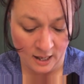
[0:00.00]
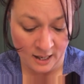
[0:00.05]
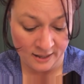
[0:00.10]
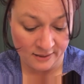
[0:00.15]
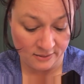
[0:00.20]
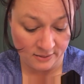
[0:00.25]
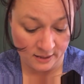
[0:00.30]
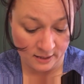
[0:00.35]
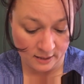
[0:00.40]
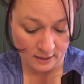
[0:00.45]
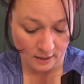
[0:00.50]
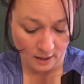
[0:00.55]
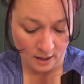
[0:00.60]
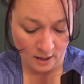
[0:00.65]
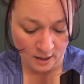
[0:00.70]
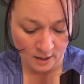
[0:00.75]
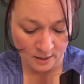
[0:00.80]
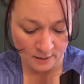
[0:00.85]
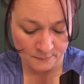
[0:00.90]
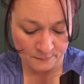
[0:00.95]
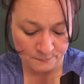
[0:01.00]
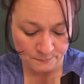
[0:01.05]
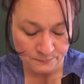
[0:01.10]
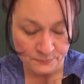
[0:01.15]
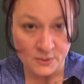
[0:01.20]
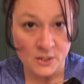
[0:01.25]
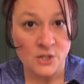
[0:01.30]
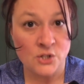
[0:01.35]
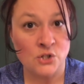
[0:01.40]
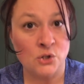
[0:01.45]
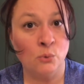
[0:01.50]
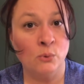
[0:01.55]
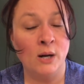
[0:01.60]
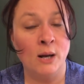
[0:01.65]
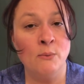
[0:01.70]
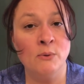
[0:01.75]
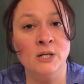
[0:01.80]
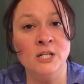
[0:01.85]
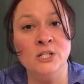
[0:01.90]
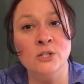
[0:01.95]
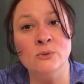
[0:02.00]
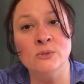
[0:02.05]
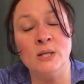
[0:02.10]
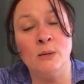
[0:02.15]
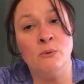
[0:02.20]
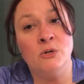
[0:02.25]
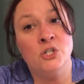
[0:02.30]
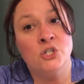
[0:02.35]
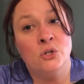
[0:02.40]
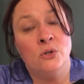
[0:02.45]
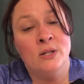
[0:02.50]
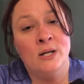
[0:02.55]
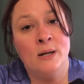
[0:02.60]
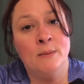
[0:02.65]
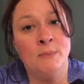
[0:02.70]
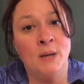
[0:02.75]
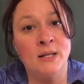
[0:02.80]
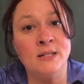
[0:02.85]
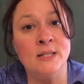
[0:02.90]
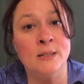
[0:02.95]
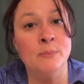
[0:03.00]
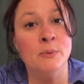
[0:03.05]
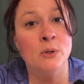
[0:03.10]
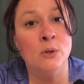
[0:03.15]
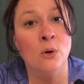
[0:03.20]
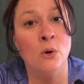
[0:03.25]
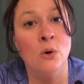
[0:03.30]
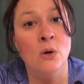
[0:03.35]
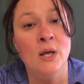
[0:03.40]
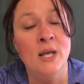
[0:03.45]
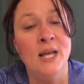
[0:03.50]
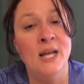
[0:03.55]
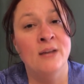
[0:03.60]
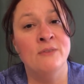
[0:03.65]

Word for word: I think um, so what I wanna do is I wanna show that I'm not typical.